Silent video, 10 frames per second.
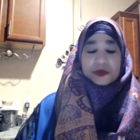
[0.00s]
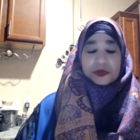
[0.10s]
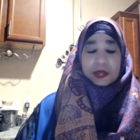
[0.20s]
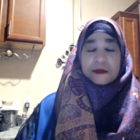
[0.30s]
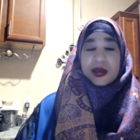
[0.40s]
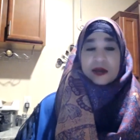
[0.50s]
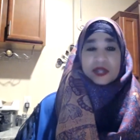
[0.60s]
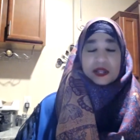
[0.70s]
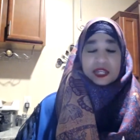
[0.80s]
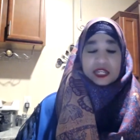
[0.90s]
equal that mountain,
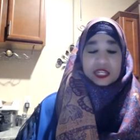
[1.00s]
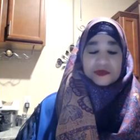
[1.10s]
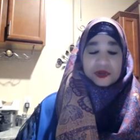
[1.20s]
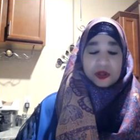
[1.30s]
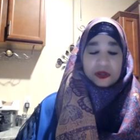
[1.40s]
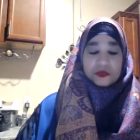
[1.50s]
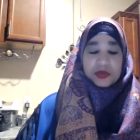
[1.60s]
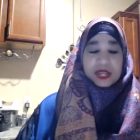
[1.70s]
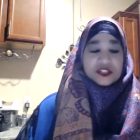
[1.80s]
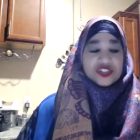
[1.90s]
how he'd give it all
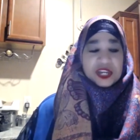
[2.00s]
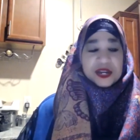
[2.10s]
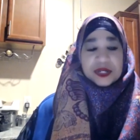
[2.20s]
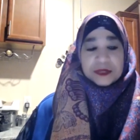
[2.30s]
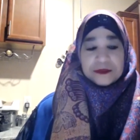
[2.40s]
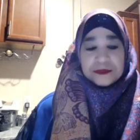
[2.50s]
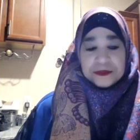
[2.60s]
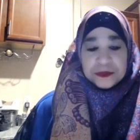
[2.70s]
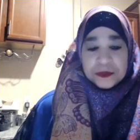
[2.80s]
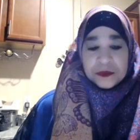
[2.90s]
away in charity.
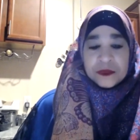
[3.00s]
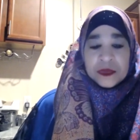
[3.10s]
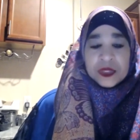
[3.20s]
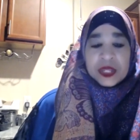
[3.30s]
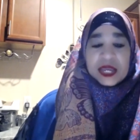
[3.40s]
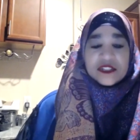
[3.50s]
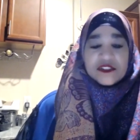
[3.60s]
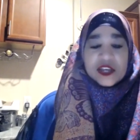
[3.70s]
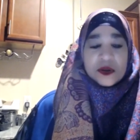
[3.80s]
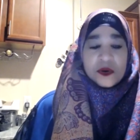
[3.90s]
He
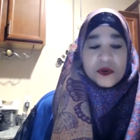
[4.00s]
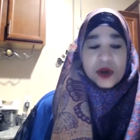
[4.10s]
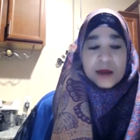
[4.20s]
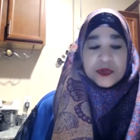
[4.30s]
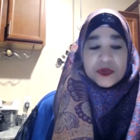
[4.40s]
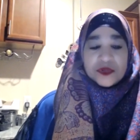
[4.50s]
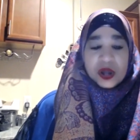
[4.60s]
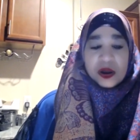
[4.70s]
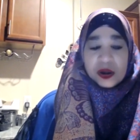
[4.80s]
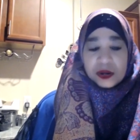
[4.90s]
said, "Oh Abu
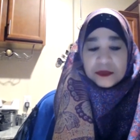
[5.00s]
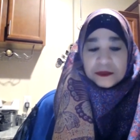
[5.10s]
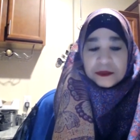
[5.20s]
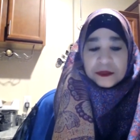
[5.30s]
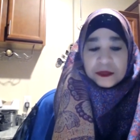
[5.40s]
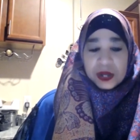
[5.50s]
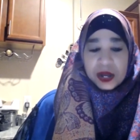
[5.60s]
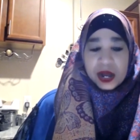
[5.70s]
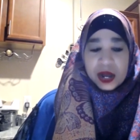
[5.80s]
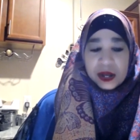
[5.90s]
Dar, uh,
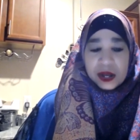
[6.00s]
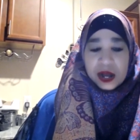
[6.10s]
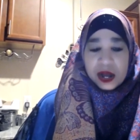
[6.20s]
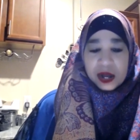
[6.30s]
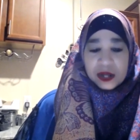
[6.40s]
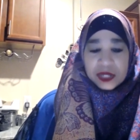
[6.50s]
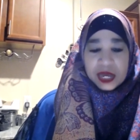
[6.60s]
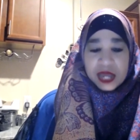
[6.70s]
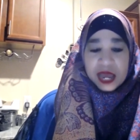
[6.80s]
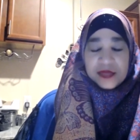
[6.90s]
uh,
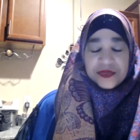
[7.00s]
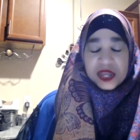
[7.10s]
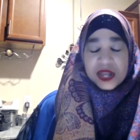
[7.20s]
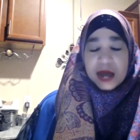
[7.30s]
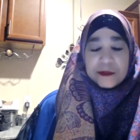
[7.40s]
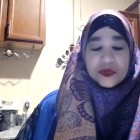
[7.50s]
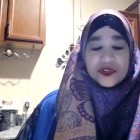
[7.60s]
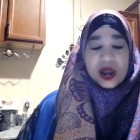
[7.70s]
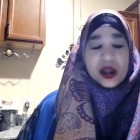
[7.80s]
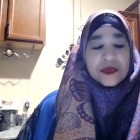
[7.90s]
and, and then Abu
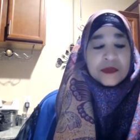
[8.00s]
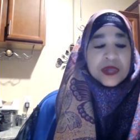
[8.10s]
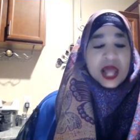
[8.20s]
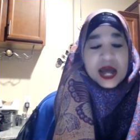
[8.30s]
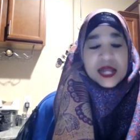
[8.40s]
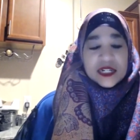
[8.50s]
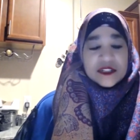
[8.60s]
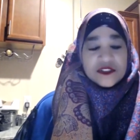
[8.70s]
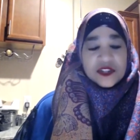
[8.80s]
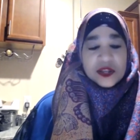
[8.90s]
Dar replied
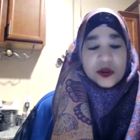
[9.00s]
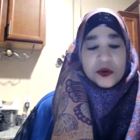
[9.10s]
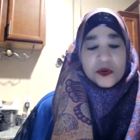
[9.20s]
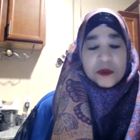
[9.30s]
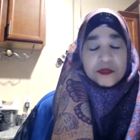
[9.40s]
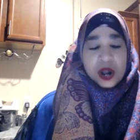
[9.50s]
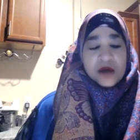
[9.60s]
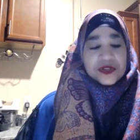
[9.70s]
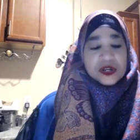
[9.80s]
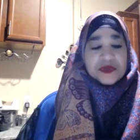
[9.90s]
and said, O
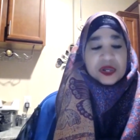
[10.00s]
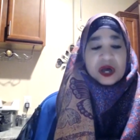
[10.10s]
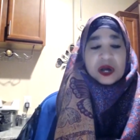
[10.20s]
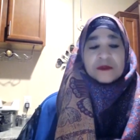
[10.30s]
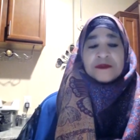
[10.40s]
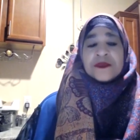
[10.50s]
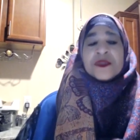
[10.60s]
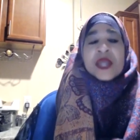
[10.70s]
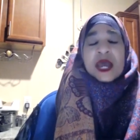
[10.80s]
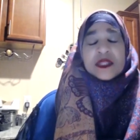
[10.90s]
Prophet of Allah.
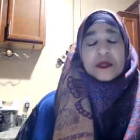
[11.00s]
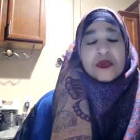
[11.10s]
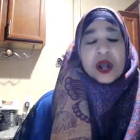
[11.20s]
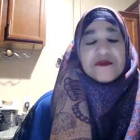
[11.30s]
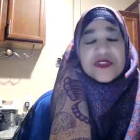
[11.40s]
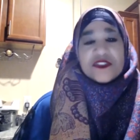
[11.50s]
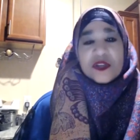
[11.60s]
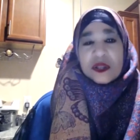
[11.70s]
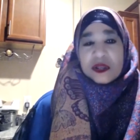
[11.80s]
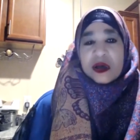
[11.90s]
And the Prophet
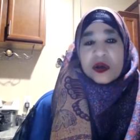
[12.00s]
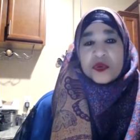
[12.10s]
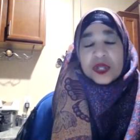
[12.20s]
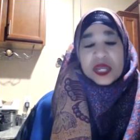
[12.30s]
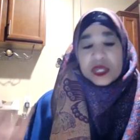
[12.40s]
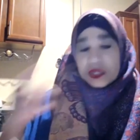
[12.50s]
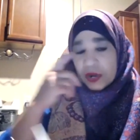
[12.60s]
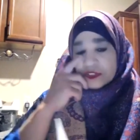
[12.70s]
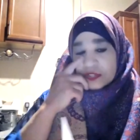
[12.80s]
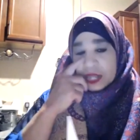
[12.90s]

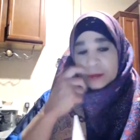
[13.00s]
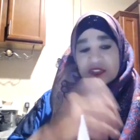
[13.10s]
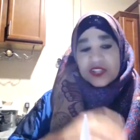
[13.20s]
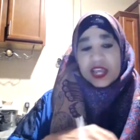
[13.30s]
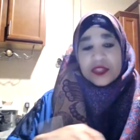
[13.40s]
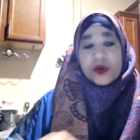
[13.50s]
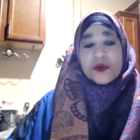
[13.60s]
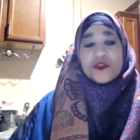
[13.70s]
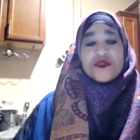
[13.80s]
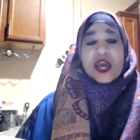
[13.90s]
wasallam said,
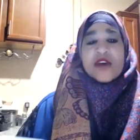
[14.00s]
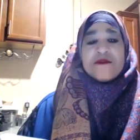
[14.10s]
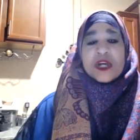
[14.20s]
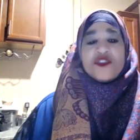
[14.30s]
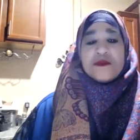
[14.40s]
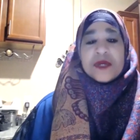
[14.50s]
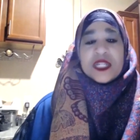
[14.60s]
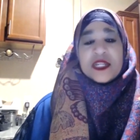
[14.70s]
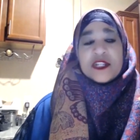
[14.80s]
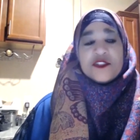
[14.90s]
Those who have much
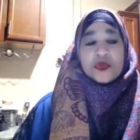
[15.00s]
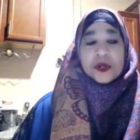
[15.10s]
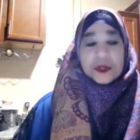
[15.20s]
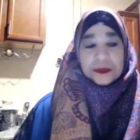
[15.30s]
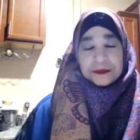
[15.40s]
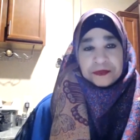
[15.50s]
money in this world,